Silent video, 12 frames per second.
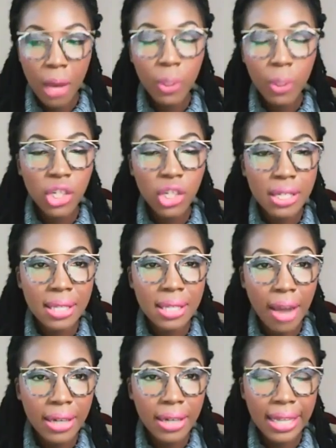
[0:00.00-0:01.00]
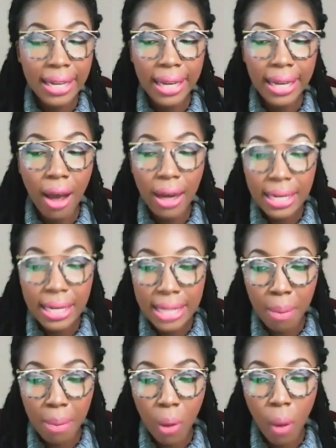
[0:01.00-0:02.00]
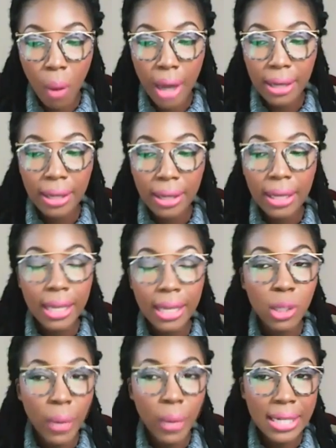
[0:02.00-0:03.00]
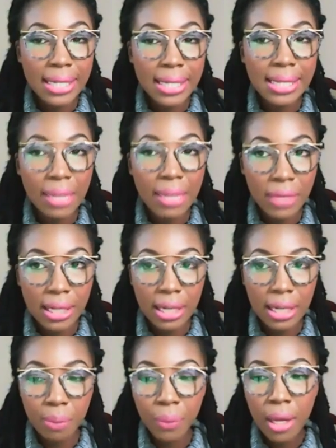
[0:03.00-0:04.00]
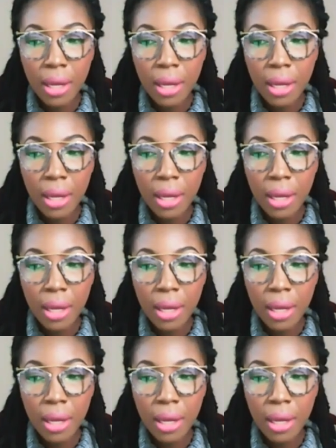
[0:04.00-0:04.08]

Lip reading: which she started on December 1 in 2017.